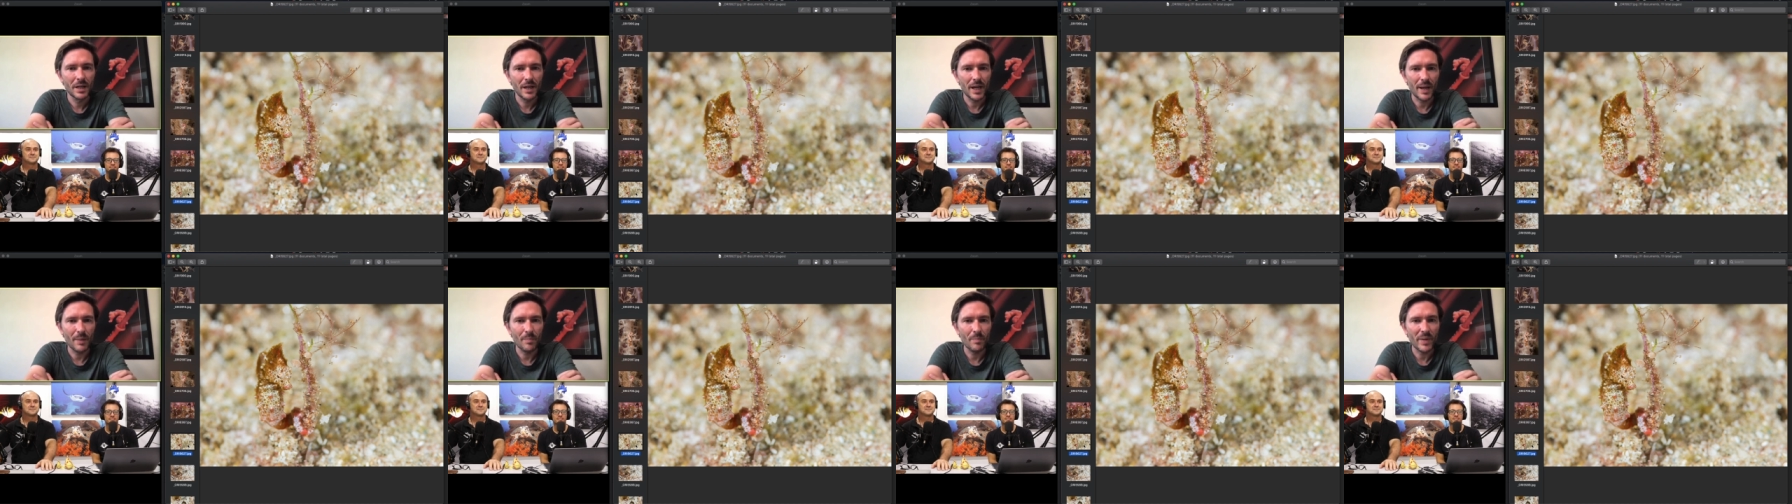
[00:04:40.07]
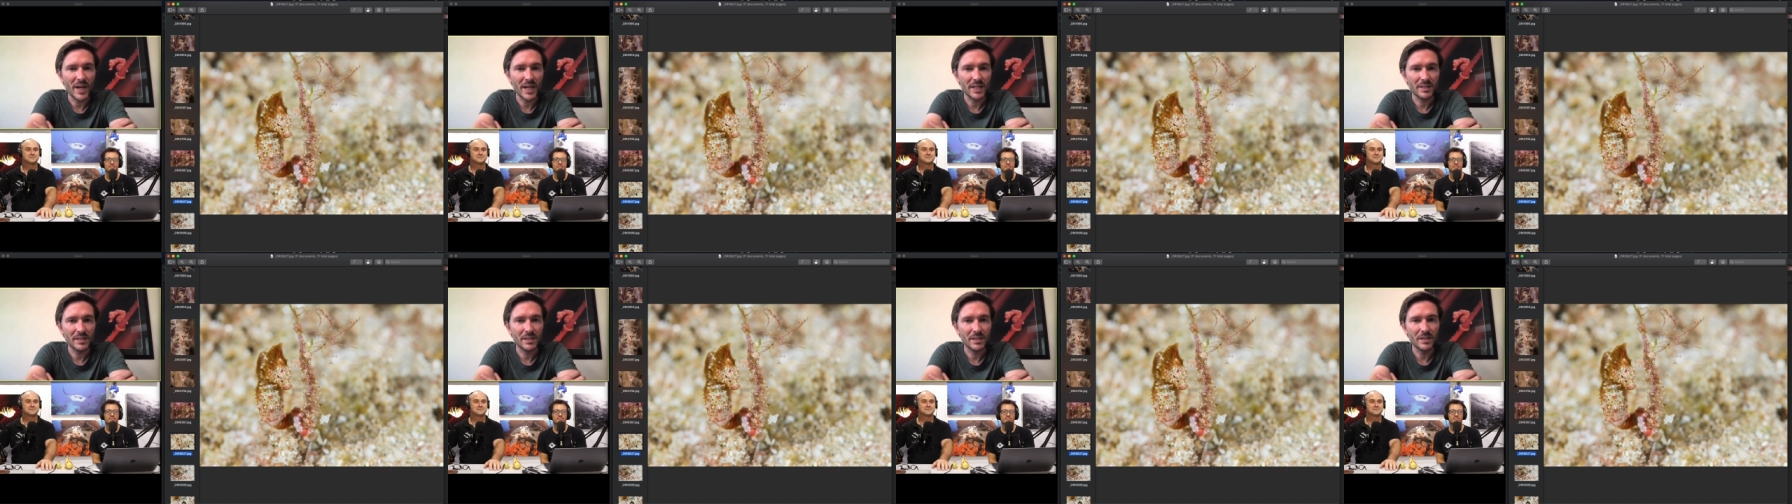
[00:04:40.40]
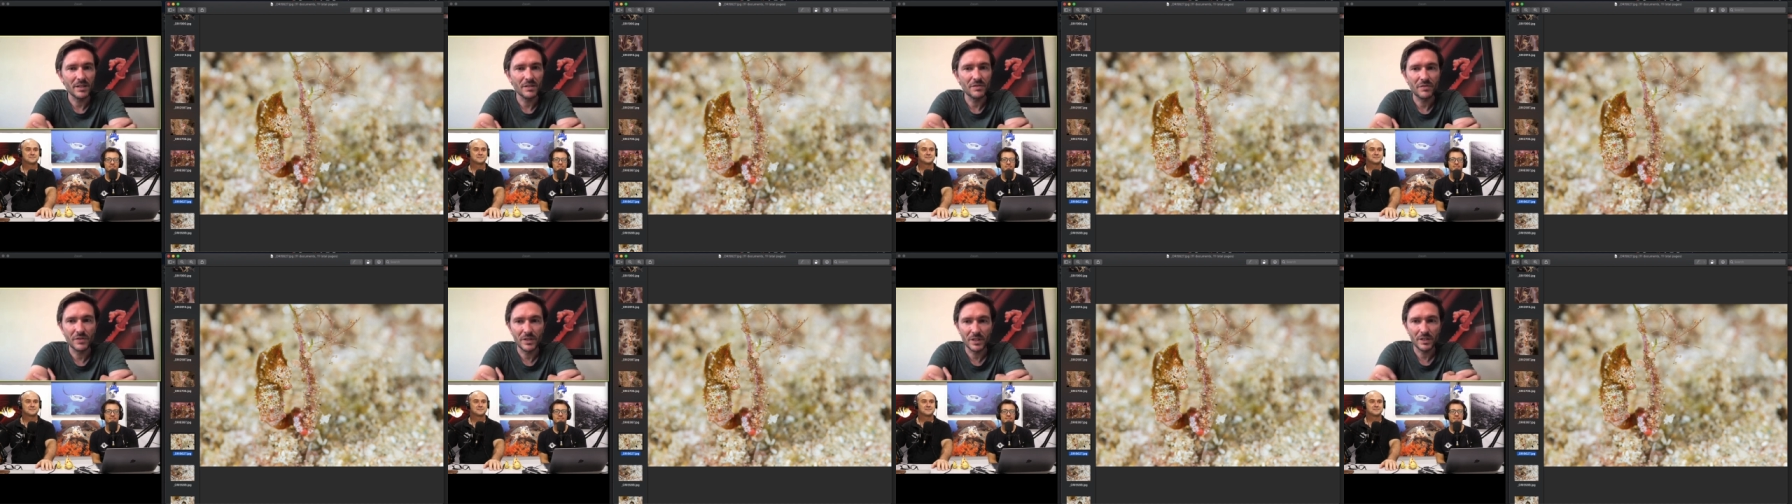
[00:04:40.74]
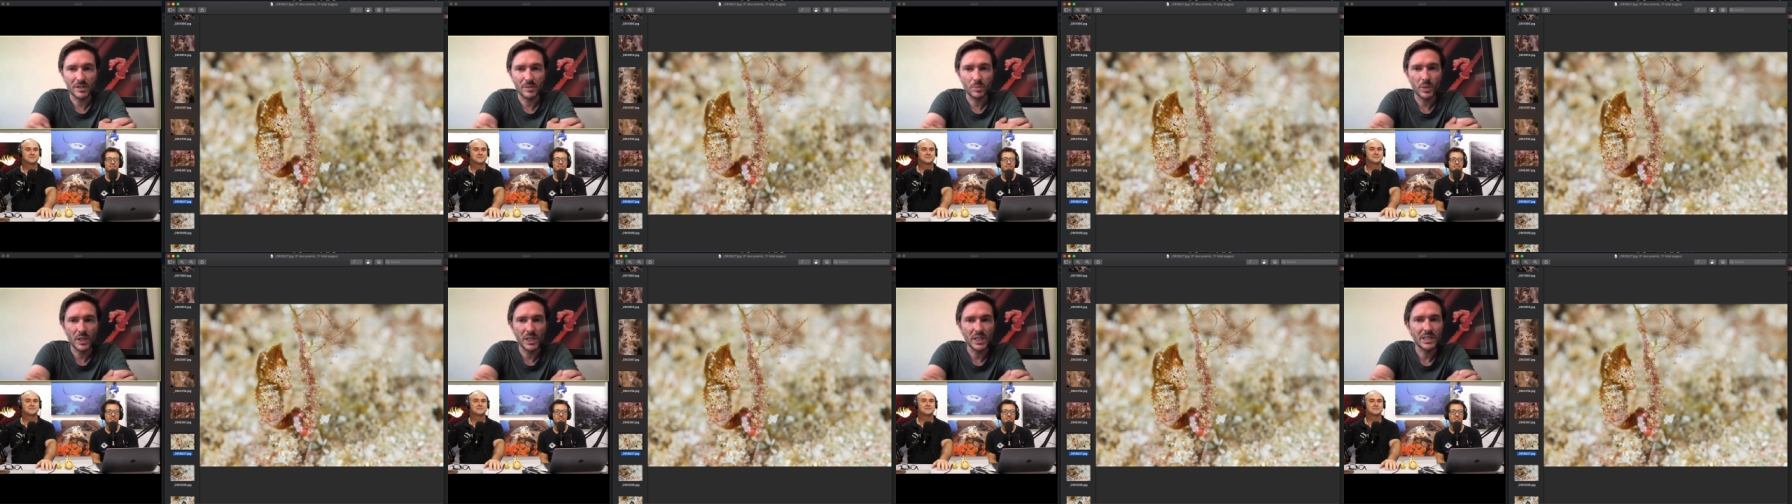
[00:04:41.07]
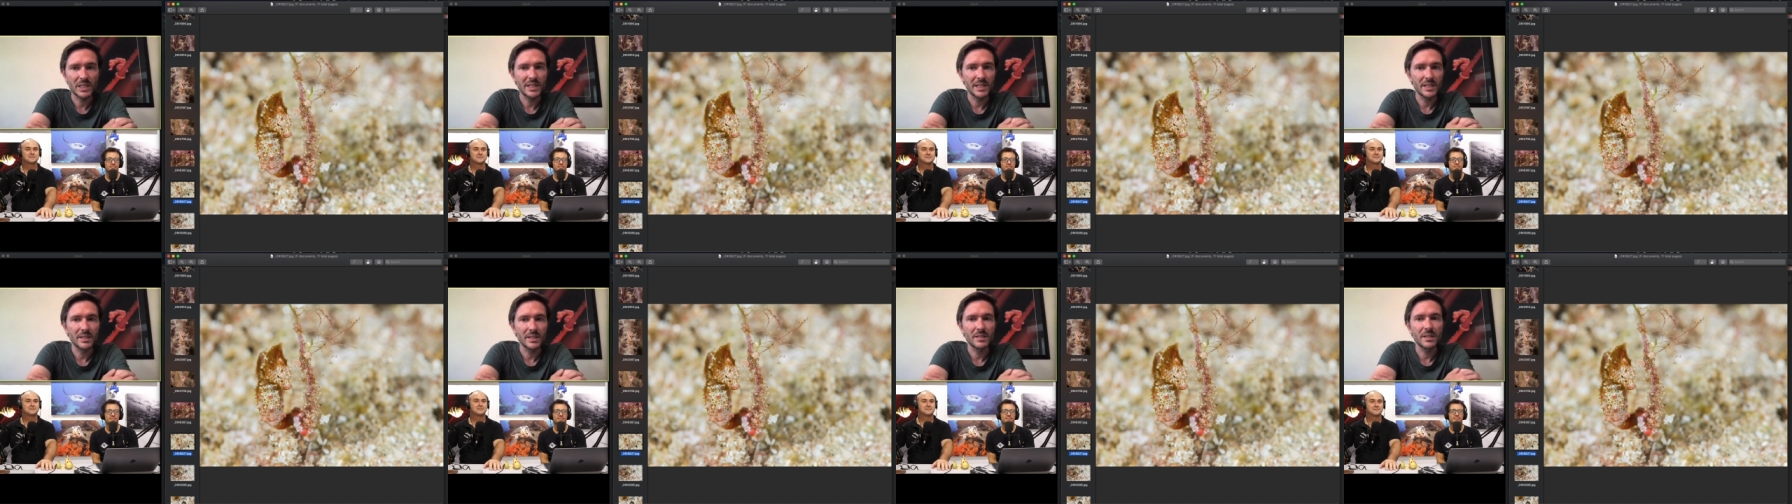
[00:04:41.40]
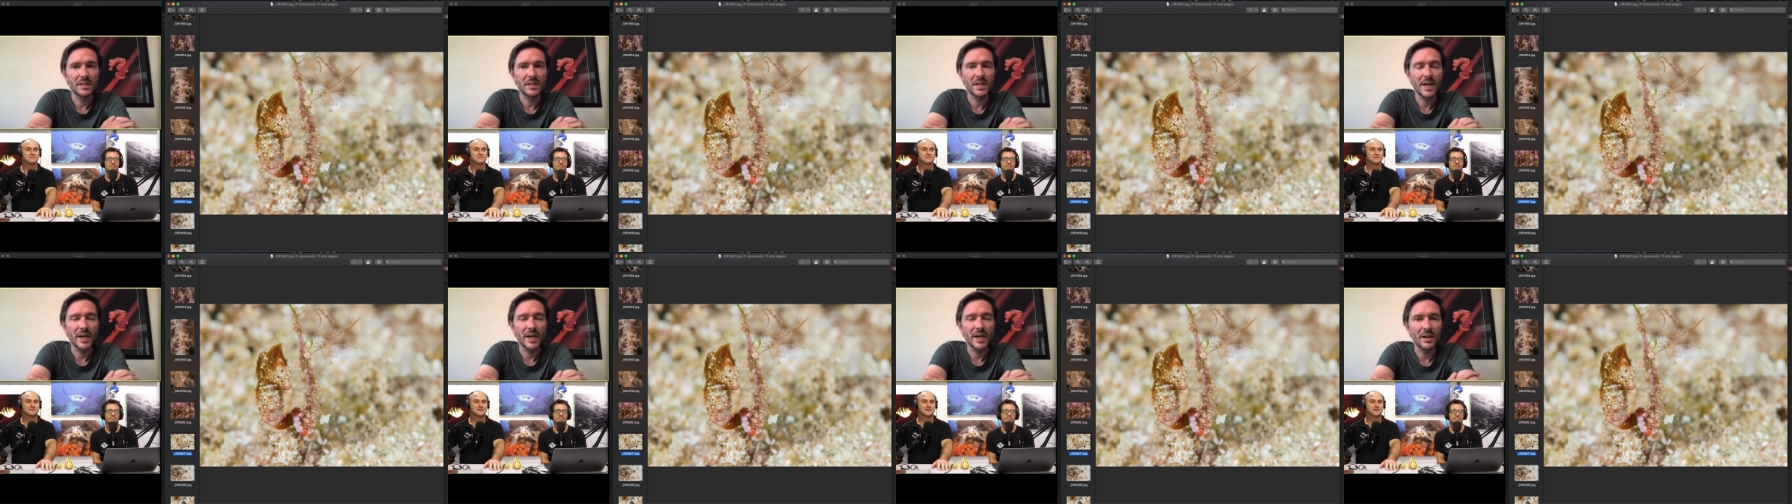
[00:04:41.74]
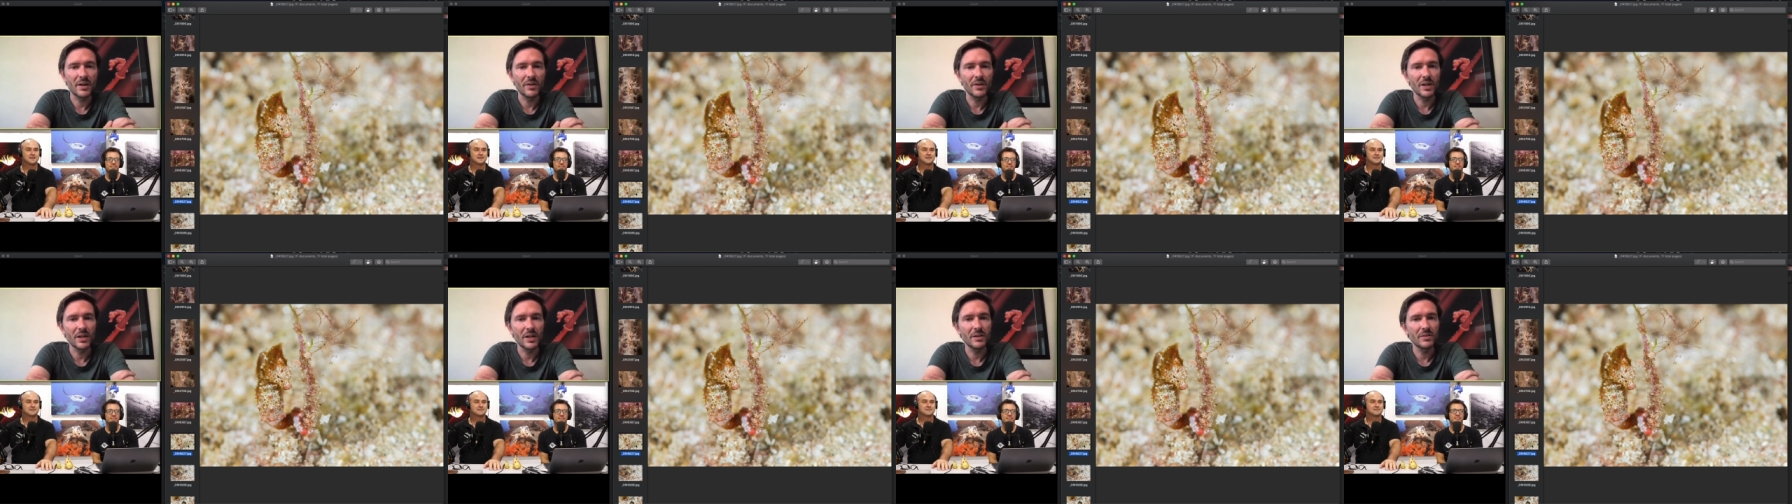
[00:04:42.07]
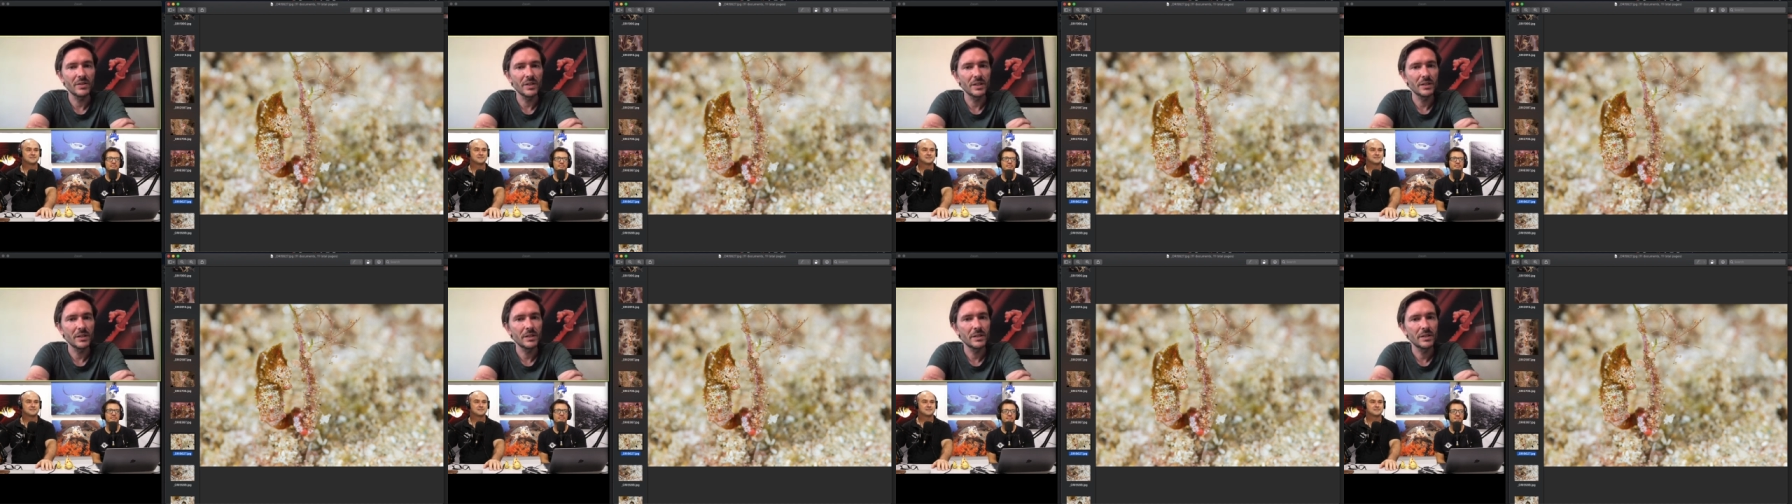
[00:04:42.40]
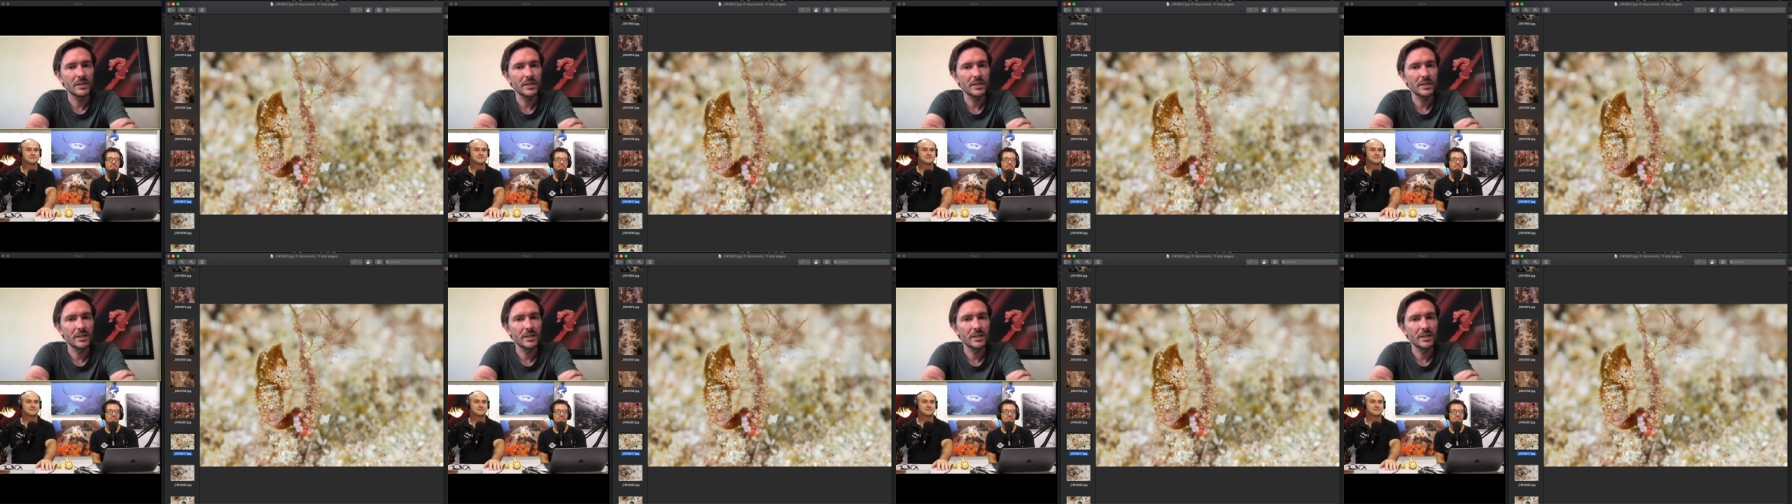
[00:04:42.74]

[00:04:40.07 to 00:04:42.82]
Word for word: ambassador for the species in the area and